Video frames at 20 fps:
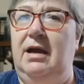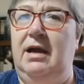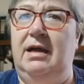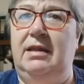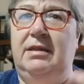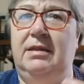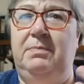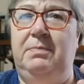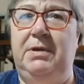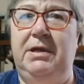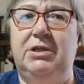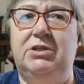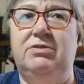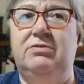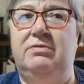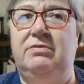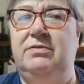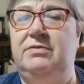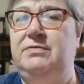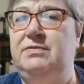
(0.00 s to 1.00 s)
and the
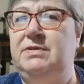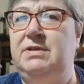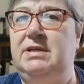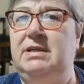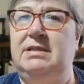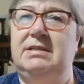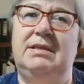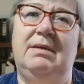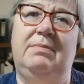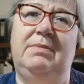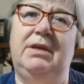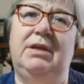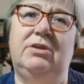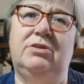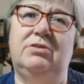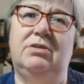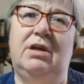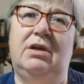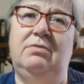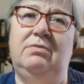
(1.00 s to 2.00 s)
picture is something
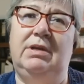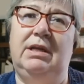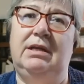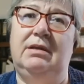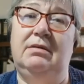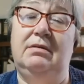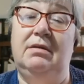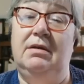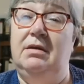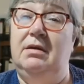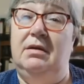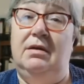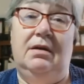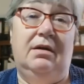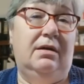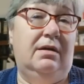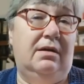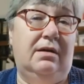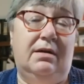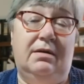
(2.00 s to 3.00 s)
shown in
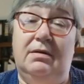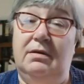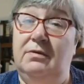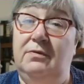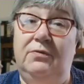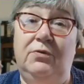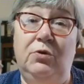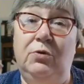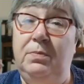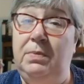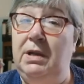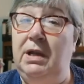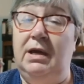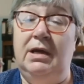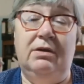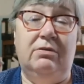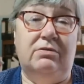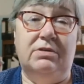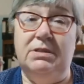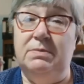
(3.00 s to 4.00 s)

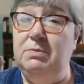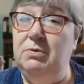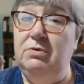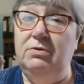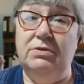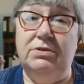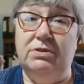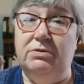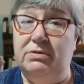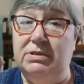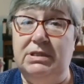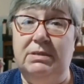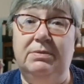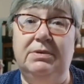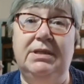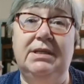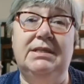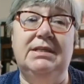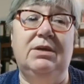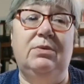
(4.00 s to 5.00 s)
4-ply or a sport or a
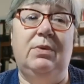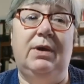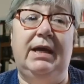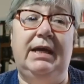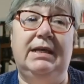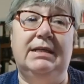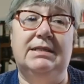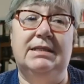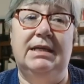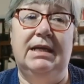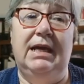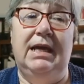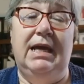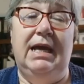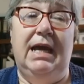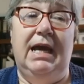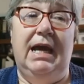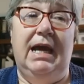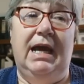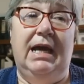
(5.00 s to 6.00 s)
double knitting weight,
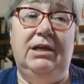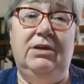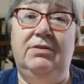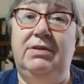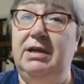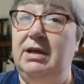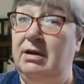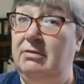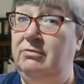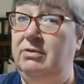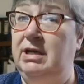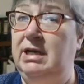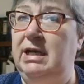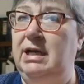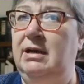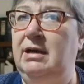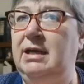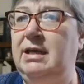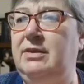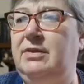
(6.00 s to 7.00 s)
and you think, I
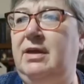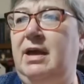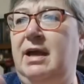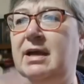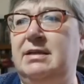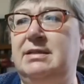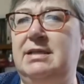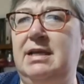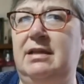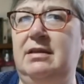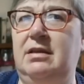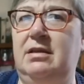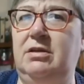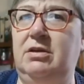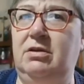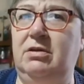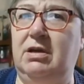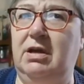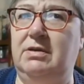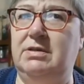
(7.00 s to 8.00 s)
really like that, and then
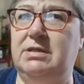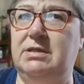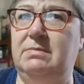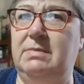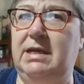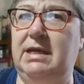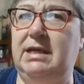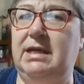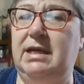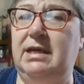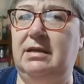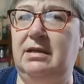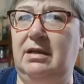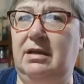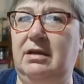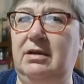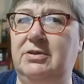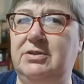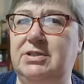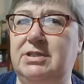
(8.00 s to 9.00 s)
you go to make it in a
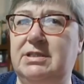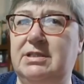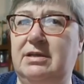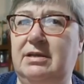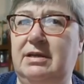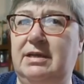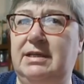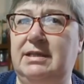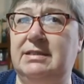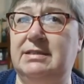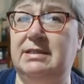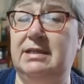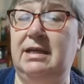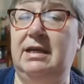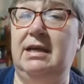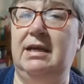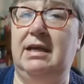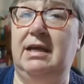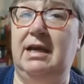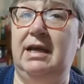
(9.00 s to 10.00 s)
larger size
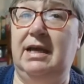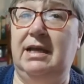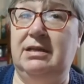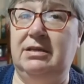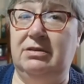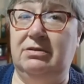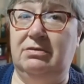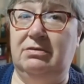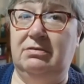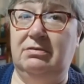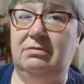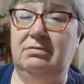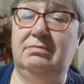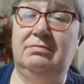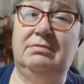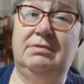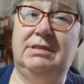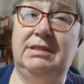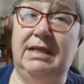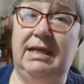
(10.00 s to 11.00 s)
and you're
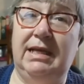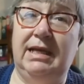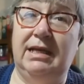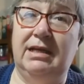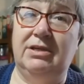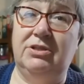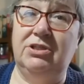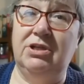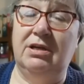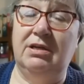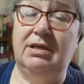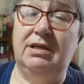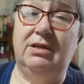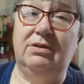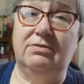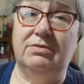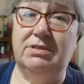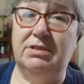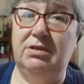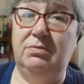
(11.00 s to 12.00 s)
dealing in a
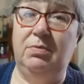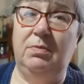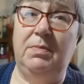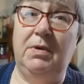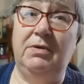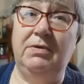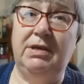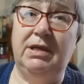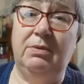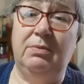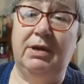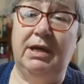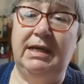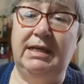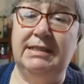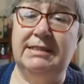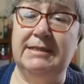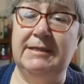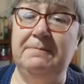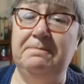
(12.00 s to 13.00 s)
chunky or super bulky
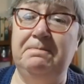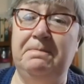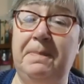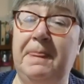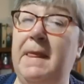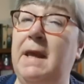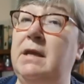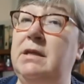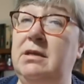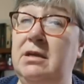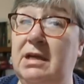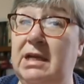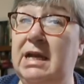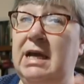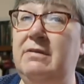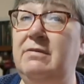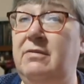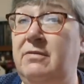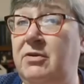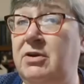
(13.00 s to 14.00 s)
weight, you're going
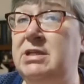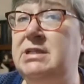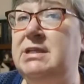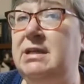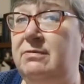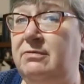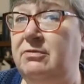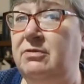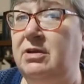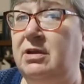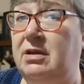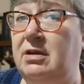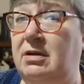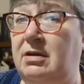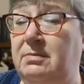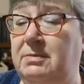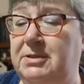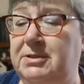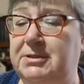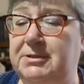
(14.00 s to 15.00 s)
to have a very different
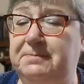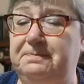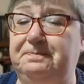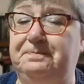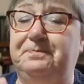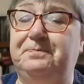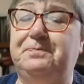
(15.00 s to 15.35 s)
garment.